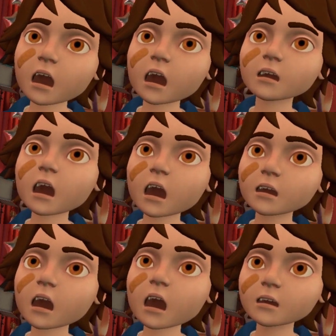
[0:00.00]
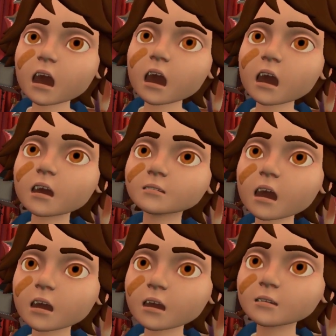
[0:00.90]
to figure out what was wrong with the
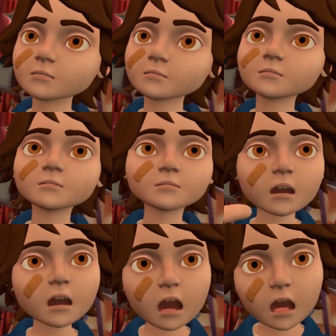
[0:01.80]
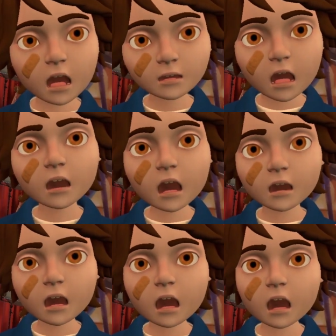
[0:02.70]
machine, and got me turned back
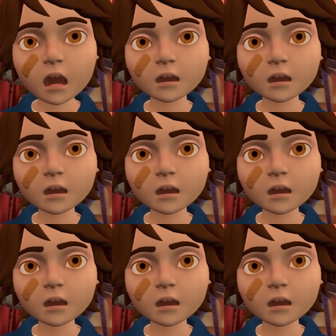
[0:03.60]
to normal.